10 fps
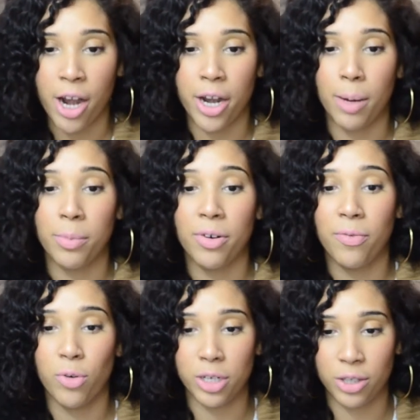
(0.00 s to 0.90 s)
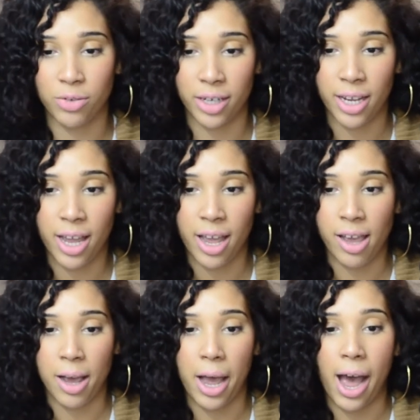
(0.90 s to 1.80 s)
Number 43,
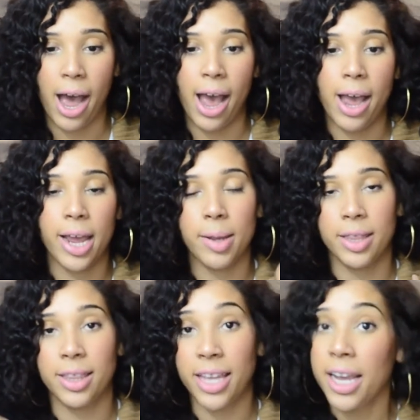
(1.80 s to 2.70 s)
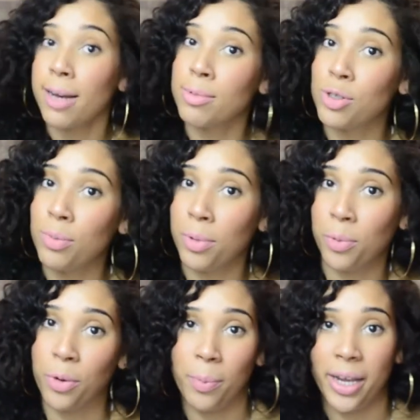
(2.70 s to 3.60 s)
I think I'm
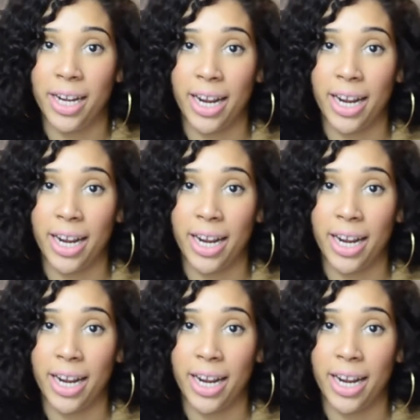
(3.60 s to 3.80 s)
Superwoman,